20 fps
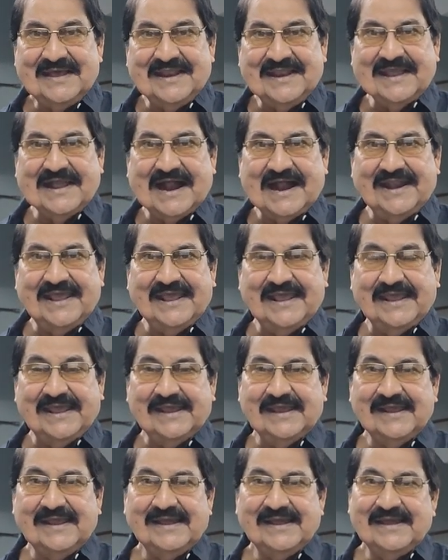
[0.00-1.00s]

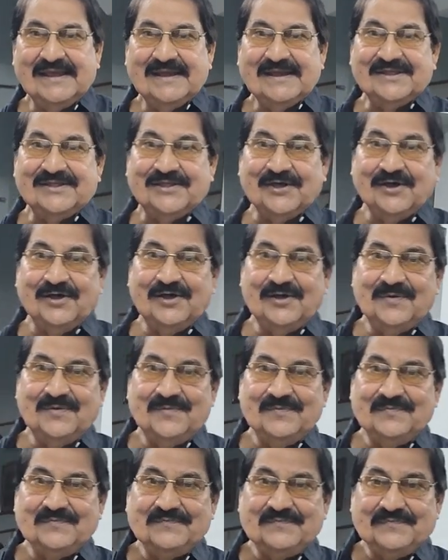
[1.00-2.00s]
regarding
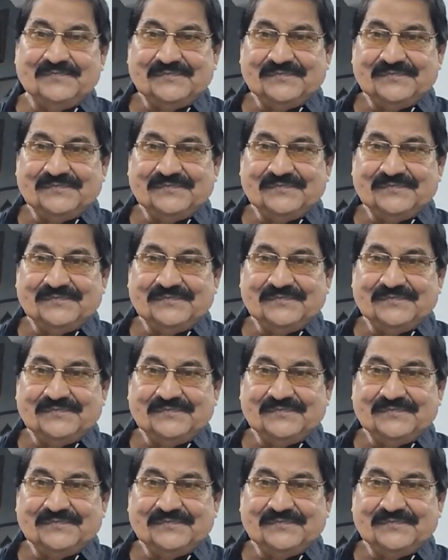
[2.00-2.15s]
the